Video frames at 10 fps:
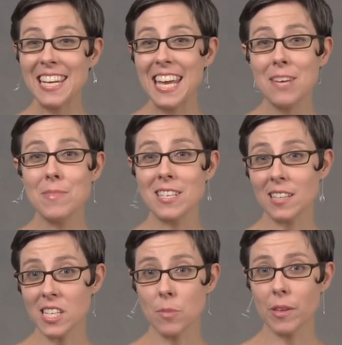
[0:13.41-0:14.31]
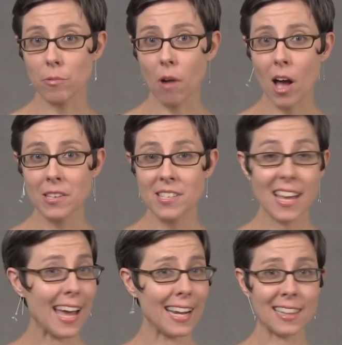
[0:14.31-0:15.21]
name is Elizabeth Ross,
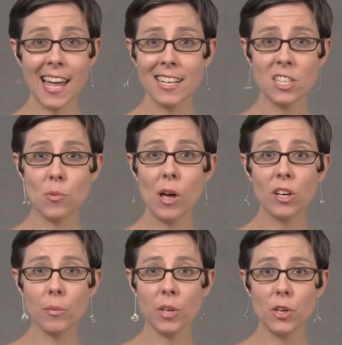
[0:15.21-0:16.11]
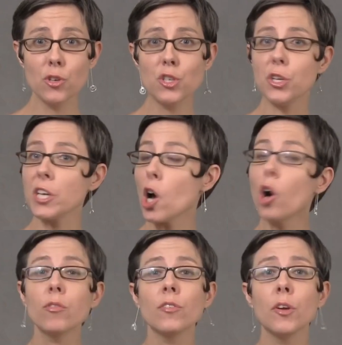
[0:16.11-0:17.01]
and I'd like to welcome you to the
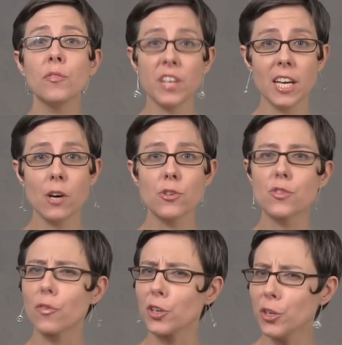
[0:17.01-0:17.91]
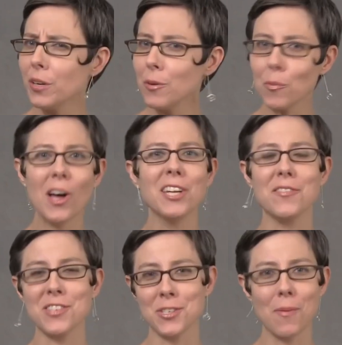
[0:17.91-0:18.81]
overview videos for Unit 1 of
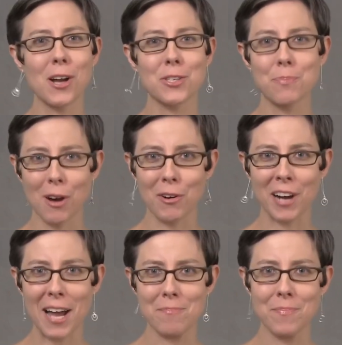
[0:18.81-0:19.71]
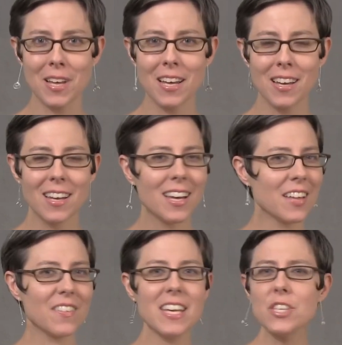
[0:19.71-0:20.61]
the SMARTS program.
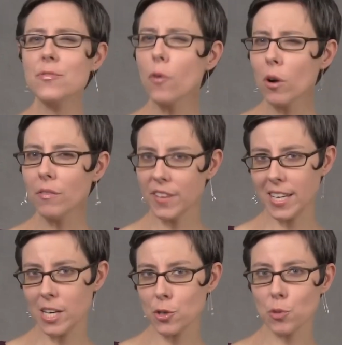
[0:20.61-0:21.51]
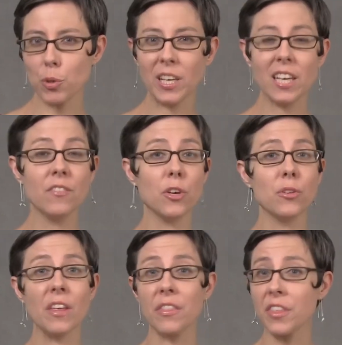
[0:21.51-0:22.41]
These 4 videos will give you
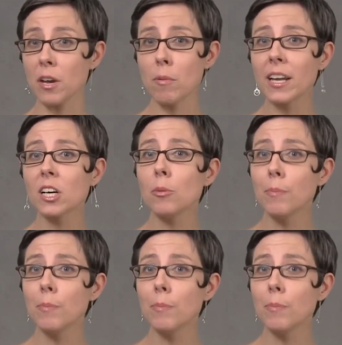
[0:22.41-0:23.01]
the theoretical